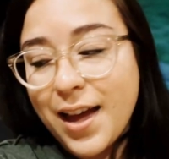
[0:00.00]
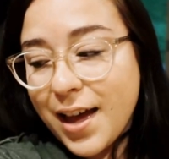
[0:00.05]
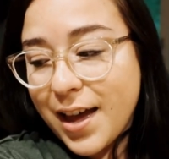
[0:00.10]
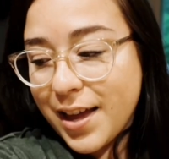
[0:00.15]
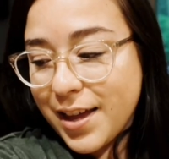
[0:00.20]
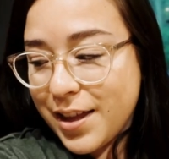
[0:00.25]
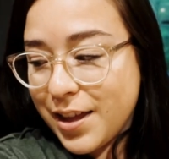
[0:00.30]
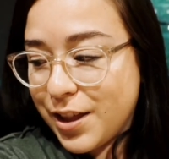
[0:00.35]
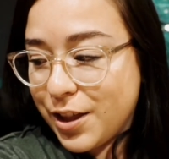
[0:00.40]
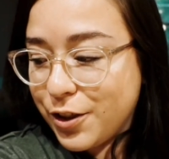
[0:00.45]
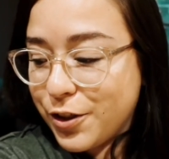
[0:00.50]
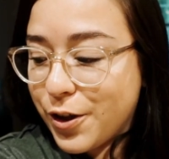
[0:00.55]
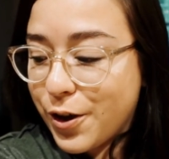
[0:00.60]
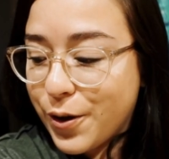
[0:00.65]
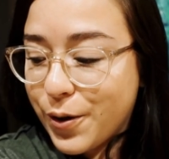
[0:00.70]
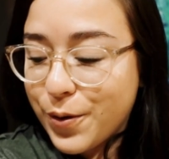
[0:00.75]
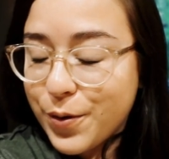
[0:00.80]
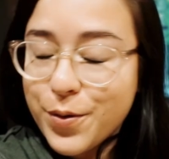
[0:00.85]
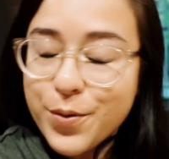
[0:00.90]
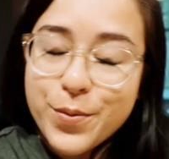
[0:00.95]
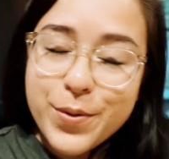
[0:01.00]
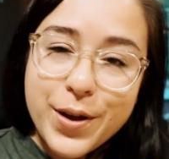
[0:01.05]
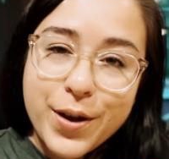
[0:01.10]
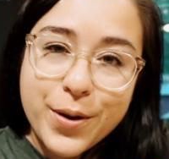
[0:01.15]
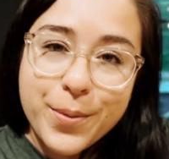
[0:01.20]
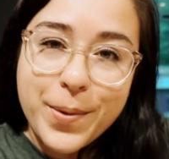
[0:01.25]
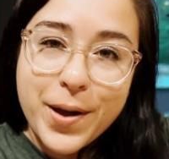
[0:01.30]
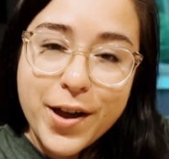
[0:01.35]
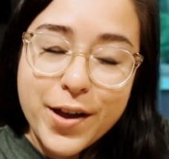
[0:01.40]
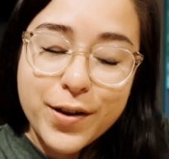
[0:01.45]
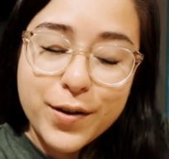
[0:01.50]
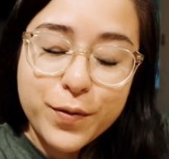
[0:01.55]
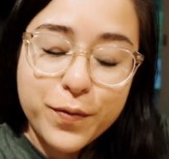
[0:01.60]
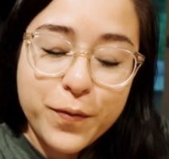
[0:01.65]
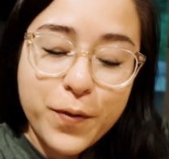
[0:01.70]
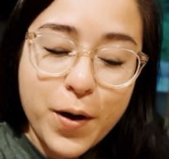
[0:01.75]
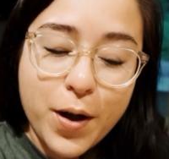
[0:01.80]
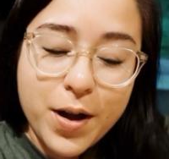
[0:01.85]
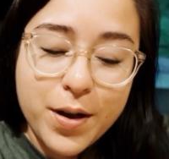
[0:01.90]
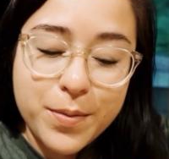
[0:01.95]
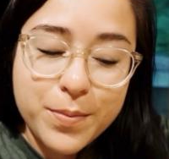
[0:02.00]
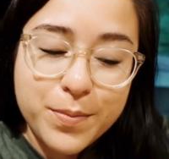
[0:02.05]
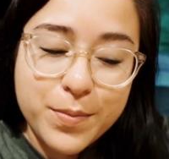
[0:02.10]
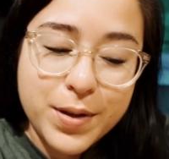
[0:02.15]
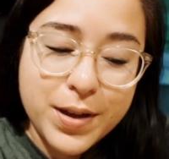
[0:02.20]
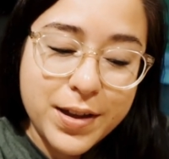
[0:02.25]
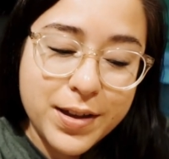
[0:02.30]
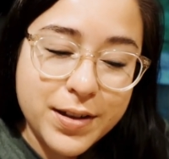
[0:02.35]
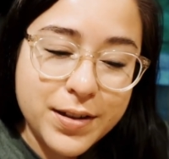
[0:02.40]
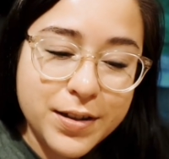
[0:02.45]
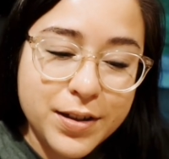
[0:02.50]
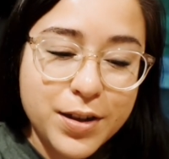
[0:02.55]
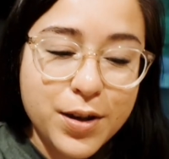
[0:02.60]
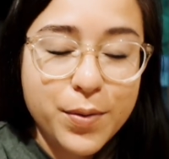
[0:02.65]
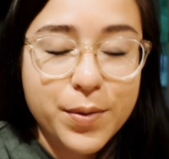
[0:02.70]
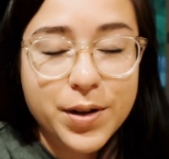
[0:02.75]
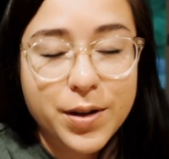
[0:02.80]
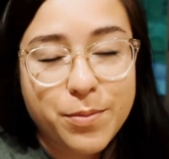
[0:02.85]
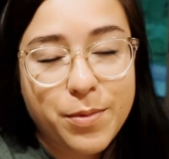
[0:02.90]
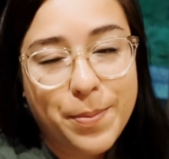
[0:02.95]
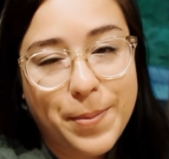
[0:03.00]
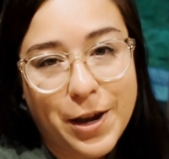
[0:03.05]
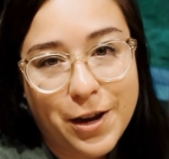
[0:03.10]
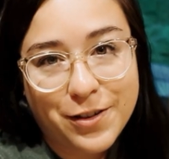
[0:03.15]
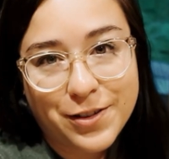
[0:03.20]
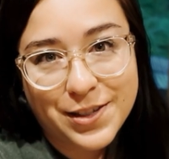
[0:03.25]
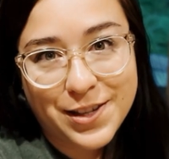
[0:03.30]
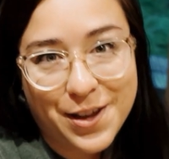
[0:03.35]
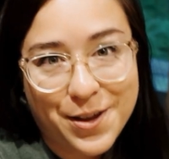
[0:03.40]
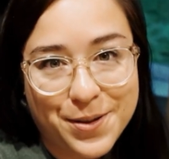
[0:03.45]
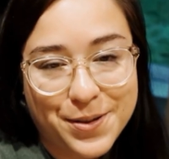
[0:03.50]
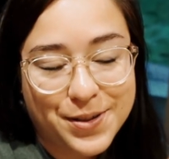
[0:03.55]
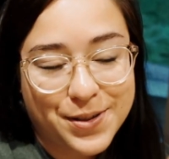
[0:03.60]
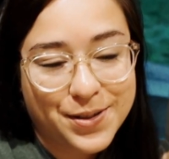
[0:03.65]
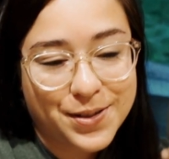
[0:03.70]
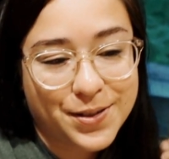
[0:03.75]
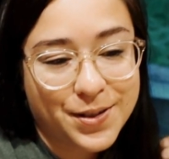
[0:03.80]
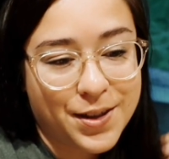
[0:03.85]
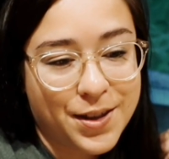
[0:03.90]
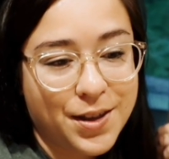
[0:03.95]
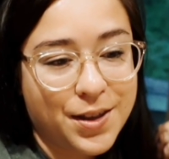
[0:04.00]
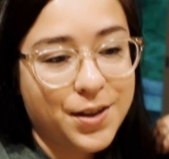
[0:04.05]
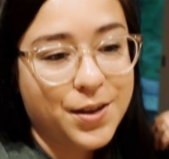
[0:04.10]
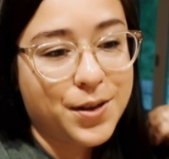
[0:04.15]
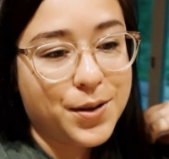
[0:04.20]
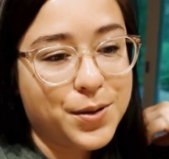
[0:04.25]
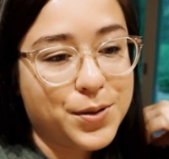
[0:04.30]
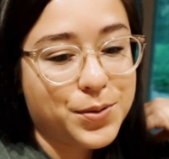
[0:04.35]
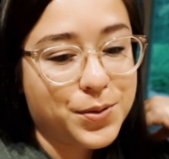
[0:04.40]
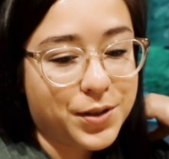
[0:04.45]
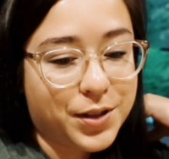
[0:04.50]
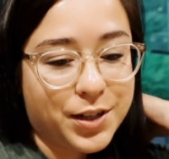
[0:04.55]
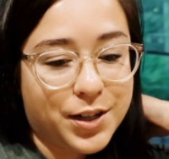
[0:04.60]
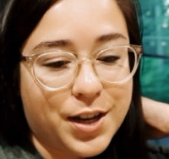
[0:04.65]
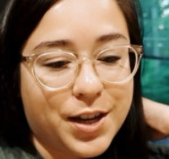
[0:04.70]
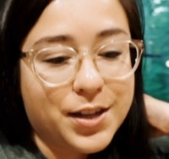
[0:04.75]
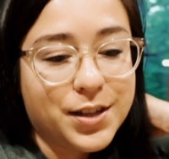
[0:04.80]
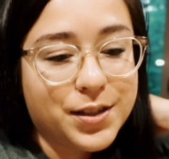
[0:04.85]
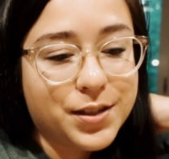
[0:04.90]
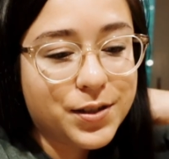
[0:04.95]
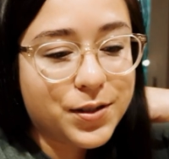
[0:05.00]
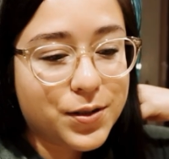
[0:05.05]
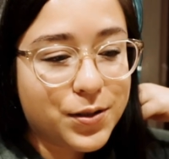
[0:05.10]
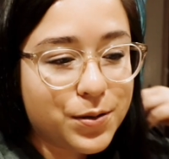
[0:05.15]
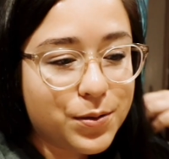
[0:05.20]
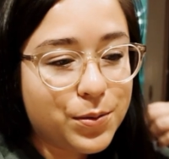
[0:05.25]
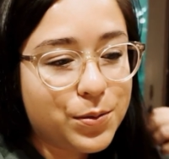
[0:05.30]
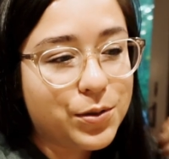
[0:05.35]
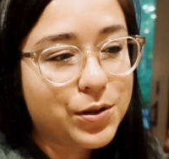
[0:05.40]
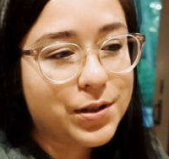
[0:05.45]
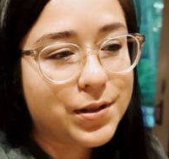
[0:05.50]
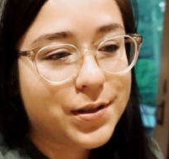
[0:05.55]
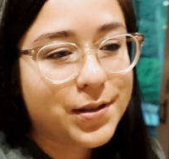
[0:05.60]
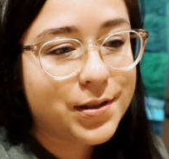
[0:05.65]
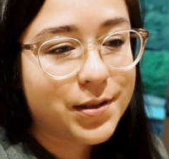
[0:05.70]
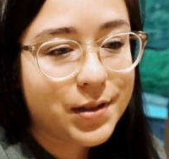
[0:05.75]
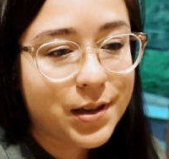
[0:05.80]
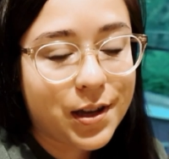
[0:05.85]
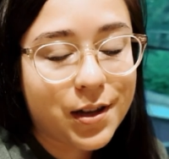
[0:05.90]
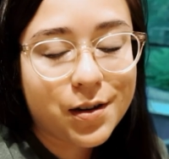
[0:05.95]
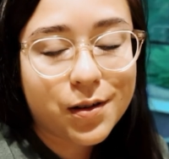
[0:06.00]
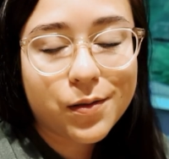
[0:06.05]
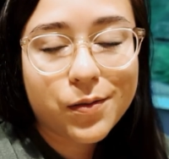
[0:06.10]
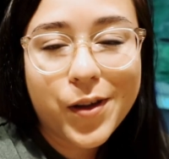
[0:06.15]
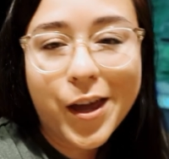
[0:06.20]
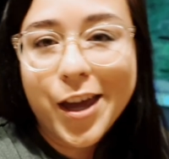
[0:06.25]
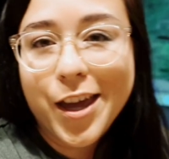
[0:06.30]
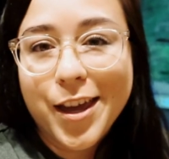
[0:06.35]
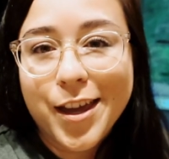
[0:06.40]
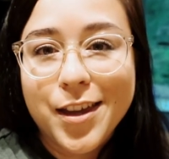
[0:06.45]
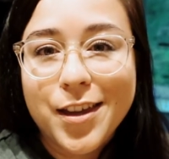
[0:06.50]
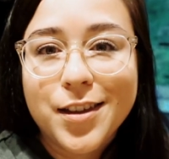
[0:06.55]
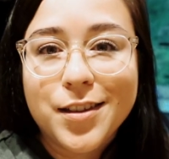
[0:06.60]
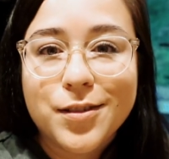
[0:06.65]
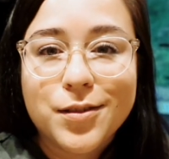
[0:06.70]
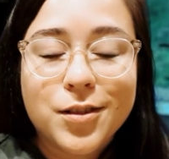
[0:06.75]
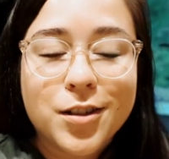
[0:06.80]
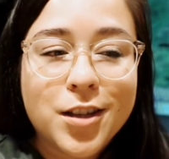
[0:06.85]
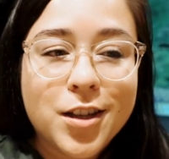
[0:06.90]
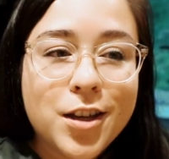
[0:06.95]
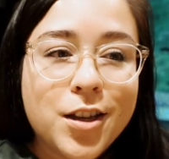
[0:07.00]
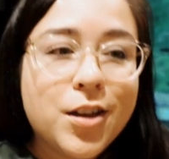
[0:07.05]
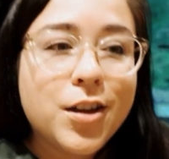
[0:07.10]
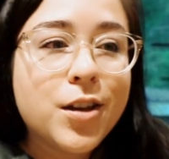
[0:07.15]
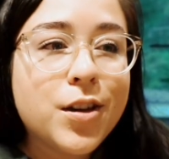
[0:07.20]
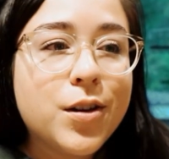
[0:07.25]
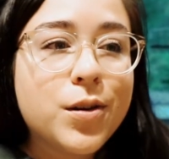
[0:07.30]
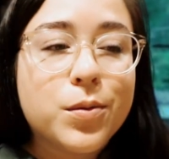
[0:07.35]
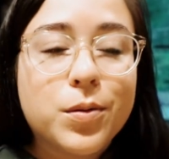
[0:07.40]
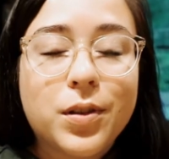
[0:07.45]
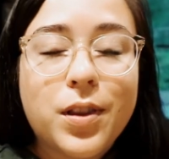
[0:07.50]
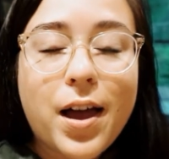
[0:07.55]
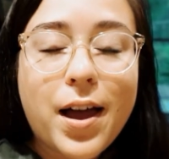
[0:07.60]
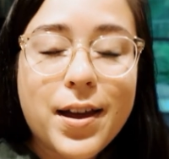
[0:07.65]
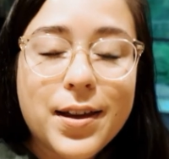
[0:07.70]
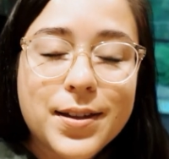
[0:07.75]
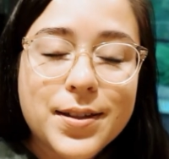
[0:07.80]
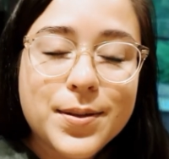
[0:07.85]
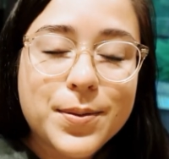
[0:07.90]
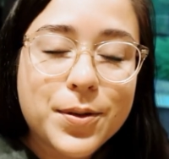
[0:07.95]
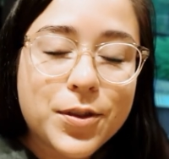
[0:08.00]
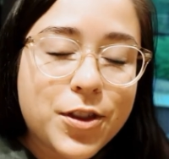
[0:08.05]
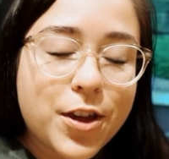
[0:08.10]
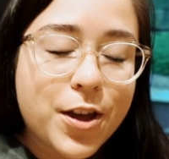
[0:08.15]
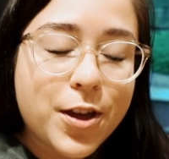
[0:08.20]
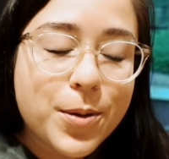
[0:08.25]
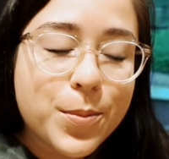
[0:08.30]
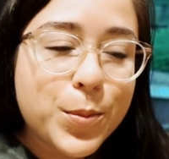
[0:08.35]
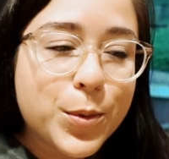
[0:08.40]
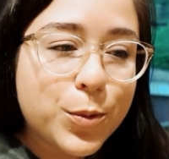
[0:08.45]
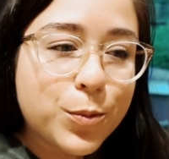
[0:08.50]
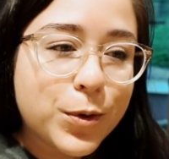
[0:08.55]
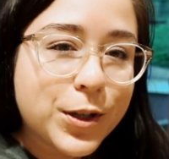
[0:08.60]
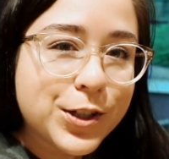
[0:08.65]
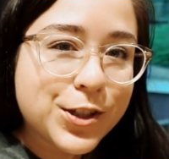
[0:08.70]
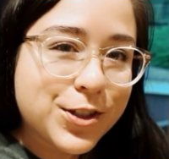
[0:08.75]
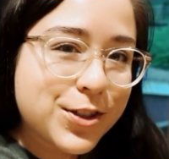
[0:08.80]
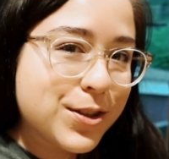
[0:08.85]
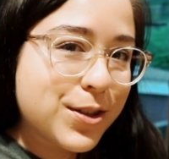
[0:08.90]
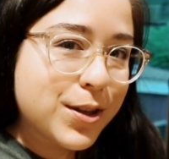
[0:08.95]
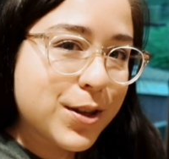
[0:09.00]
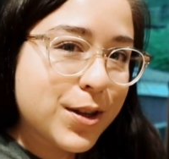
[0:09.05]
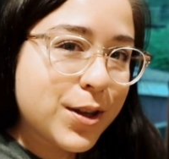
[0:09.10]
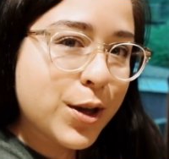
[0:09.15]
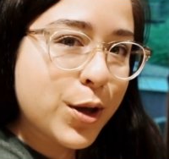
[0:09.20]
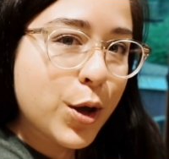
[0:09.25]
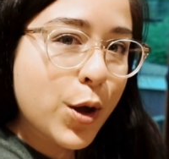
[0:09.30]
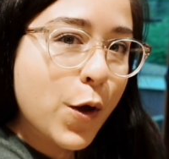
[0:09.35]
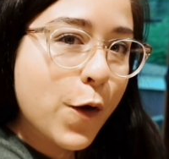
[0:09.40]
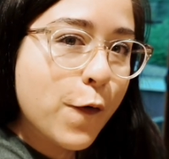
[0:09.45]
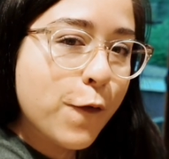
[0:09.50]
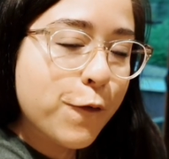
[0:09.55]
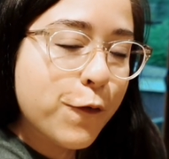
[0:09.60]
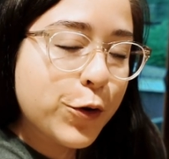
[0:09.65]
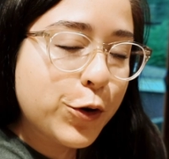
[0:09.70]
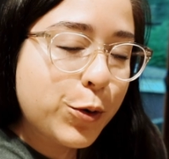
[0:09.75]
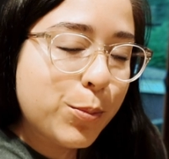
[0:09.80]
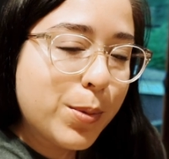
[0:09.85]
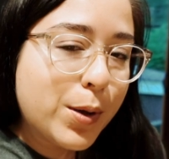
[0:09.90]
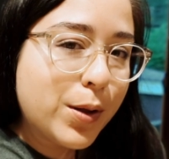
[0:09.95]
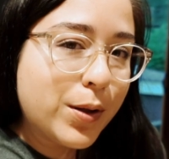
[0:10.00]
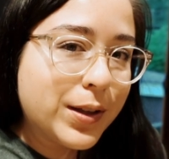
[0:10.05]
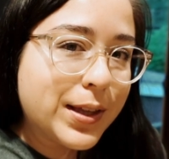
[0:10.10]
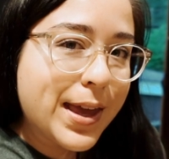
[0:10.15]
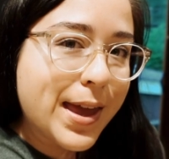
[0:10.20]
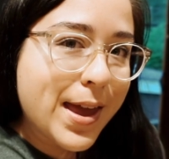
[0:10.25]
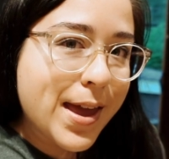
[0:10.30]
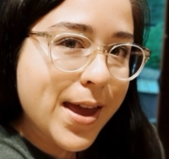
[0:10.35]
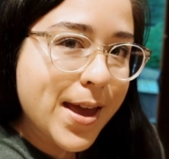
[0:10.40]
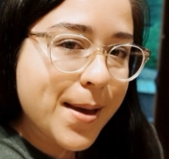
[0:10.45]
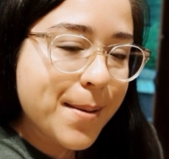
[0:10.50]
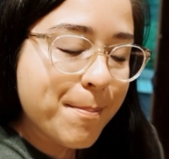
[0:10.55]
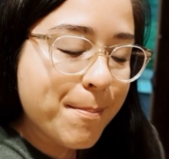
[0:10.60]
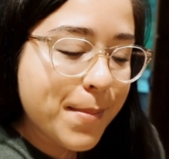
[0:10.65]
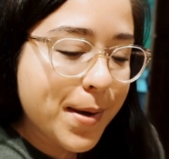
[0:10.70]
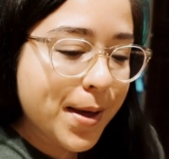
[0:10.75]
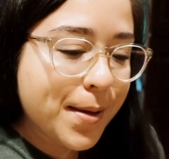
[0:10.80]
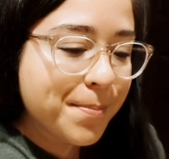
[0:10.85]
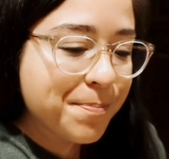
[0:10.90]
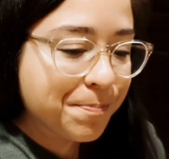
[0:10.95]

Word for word: Hi, hello. We are back from going to my parents' house. It was really nice to just kind of hang and relax with them and watch the football game.